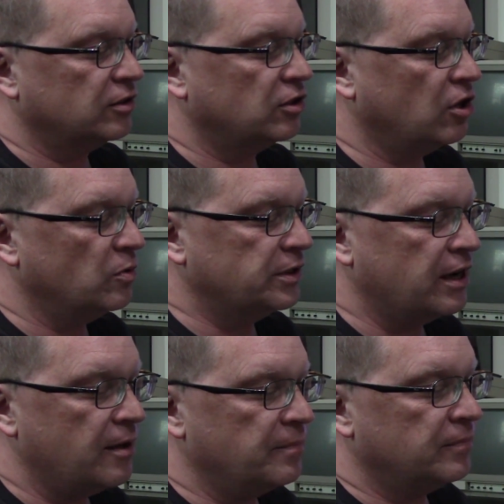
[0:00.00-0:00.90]
Close it
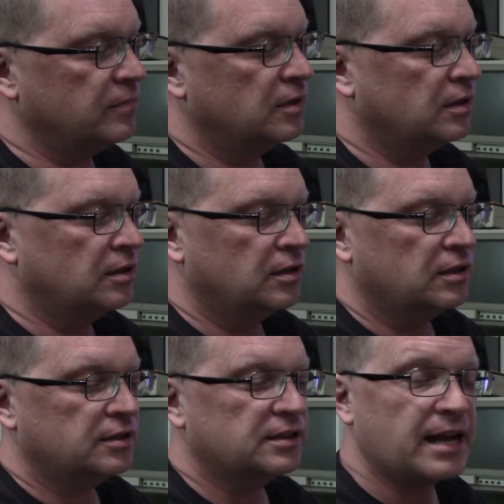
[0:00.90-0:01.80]
up,
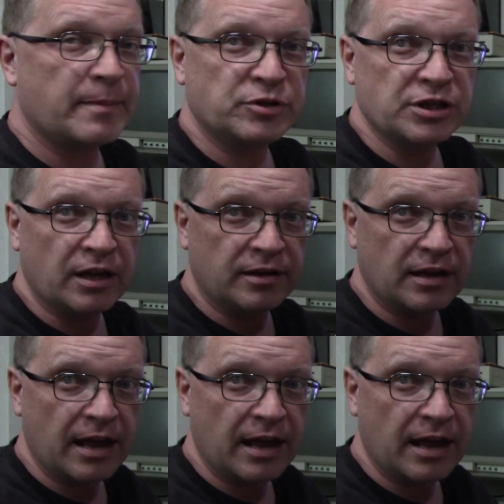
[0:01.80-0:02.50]
snap shut,